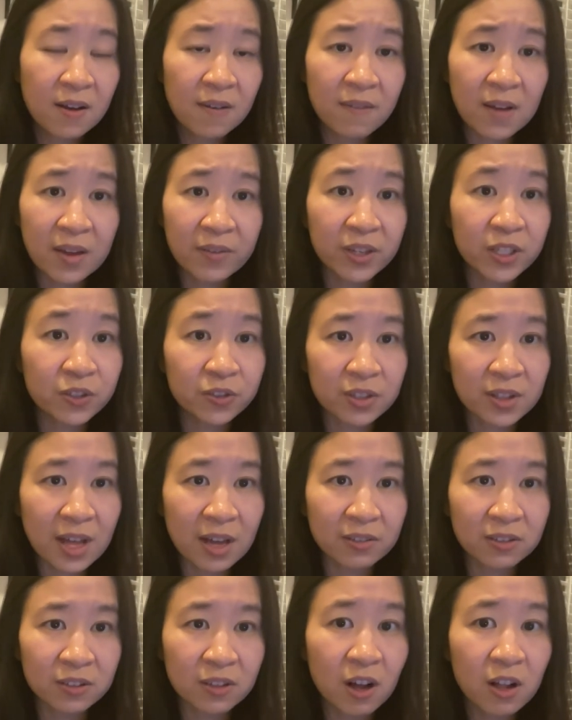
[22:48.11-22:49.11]

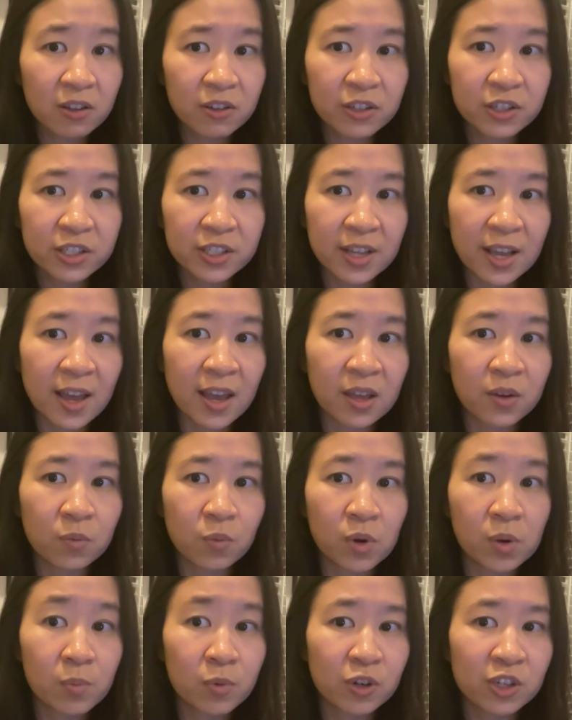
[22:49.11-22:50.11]
$500,000 and
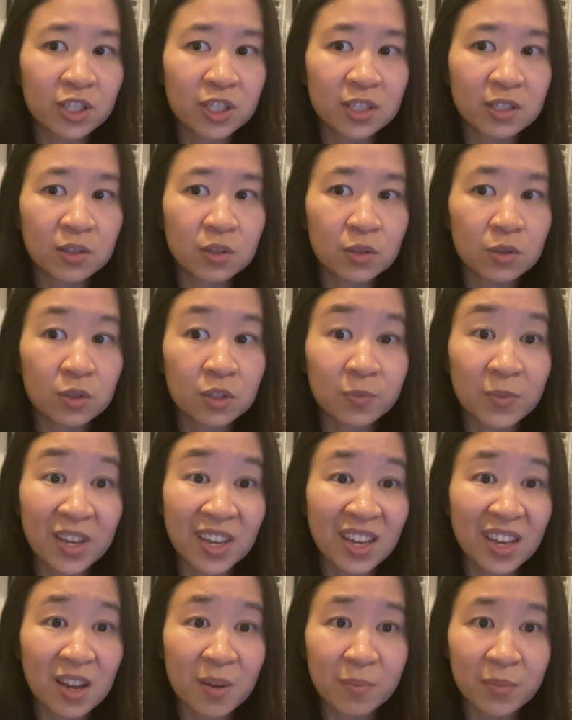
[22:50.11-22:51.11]
one person who's
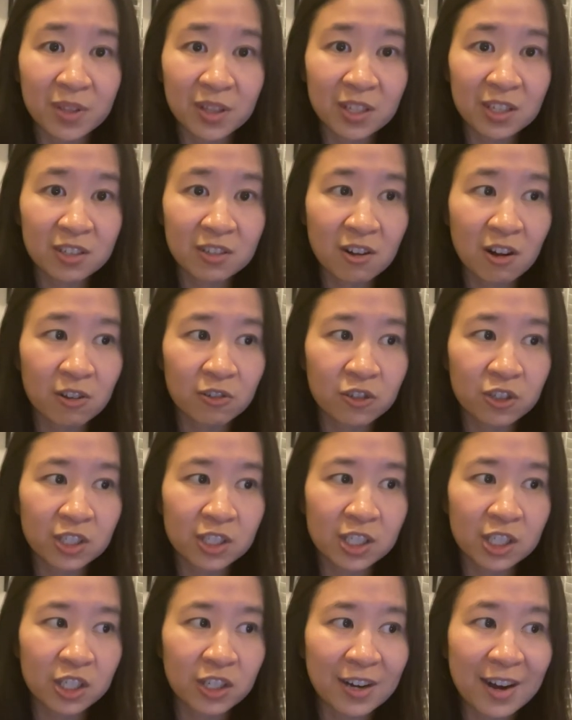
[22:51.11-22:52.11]
making a million dollars
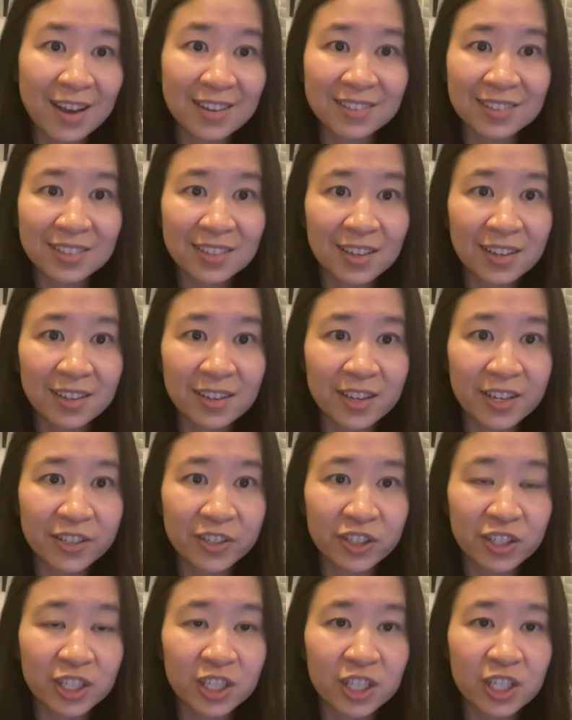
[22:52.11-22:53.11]
a year as a data
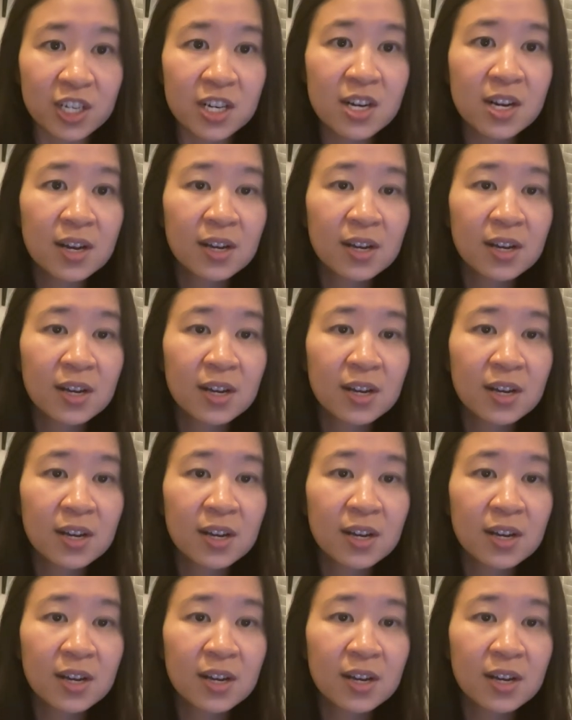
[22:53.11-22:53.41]
engineer.